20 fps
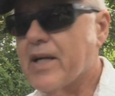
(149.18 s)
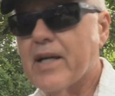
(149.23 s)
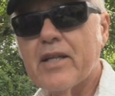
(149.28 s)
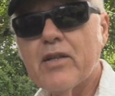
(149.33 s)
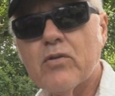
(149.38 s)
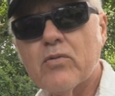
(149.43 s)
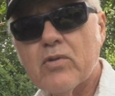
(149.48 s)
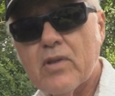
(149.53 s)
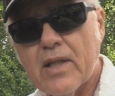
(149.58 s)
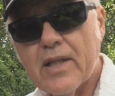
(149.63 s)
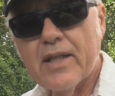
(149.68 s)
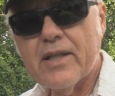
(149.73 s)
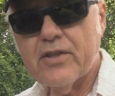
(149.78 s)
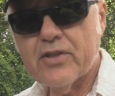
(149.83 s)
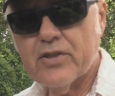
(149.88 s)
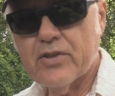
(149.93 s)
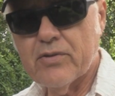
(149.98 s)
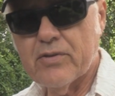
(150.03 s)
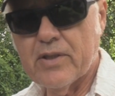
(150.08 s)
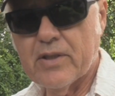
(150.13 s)
I don't like
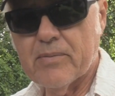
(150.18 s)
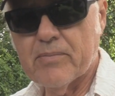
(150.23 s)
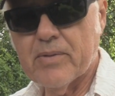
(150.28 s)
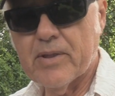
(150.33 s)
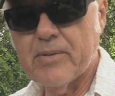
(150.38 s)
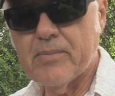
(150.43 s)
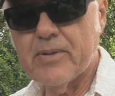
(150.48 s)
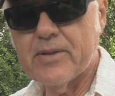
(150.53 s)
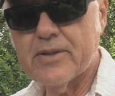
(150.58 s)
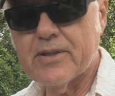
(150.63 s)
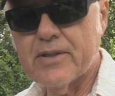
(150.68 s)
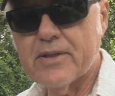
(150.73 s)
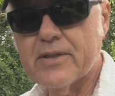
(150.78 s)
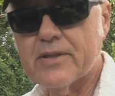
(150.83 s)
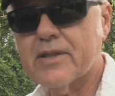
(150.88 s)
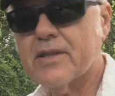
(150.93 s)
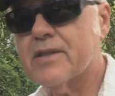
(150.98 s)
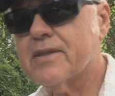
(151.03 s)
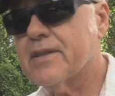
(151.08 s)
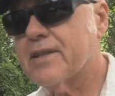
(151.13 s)
shooting BBs in
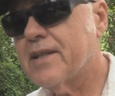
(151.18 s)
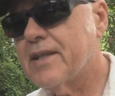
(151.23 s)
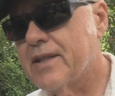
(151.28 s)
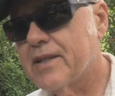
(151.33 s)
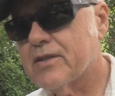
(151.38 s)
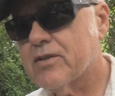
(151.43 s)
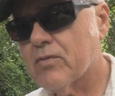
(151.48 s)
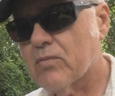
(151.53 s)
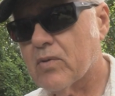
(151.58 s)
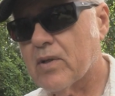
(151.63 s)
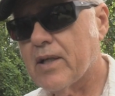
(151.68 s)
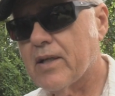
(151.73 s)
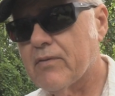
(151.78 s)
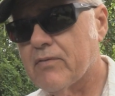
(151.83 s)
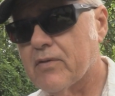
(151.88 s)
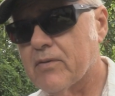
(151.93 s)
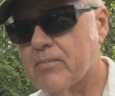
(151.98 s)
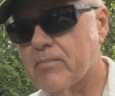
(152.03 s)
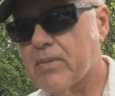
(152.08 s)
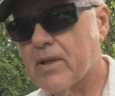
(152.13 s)
this because it is a
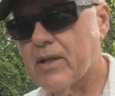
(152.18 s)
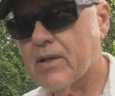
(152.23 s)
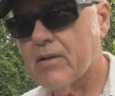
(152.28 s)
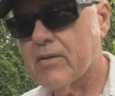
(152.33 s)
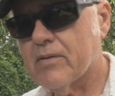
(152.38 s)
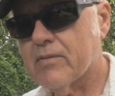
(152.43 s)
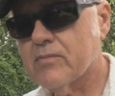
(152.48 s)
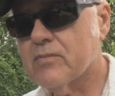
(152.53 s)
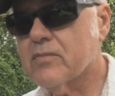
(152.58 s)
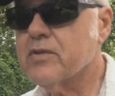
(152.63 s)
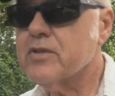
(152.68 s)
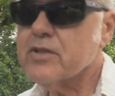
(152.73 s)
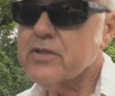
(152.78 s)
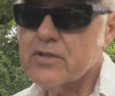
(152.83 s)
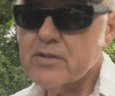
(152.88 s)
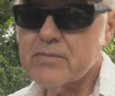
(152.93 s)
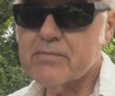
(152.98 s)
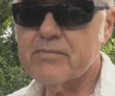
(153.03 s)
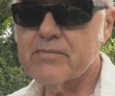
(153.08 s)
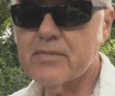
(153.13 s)
rifled barrel,
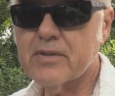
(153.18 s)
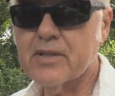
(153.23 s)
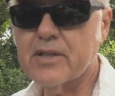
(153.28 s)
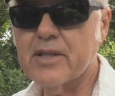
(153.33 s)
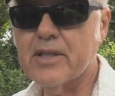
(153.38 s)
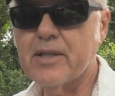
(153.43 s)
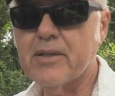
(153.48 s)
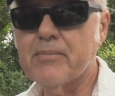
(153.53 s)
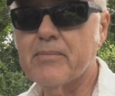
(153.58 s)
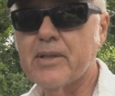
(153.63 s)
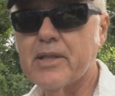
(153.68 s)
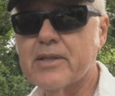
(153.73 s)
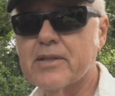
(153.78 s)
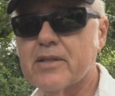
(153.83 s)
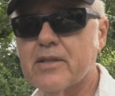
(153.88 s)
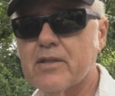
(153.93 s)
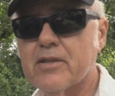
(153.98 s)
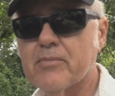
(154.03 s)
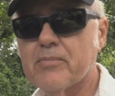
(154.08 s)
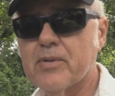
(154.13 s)
which again makes
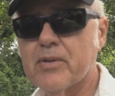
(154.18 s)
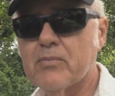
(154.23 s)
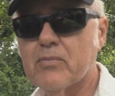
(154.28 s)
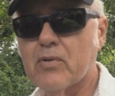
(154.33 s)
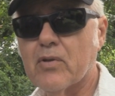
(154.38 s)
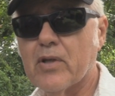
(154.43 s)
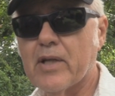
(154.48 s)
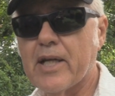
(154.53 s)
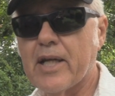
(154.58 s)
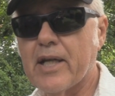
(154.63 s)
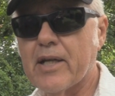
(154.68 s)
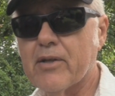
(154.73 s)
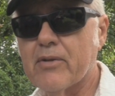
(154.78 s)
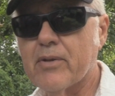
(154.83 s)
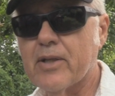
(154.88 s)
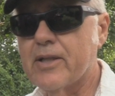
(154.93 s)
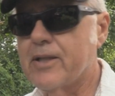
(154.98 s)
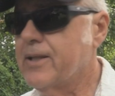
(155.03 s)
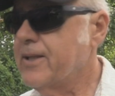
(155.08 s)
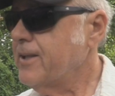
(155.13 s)
it a little bit more
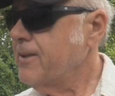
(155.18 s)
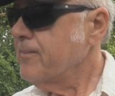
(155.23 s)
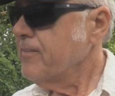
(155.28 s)
accurate.